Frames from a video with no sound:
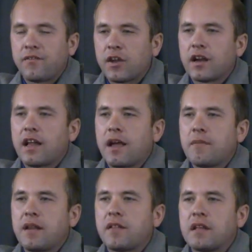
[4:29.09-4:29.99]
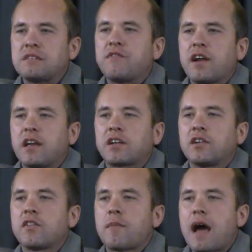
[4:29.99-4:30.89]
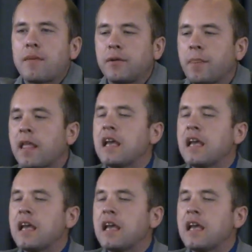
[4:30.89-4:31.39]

If you're going to, it's very clear in the Bible,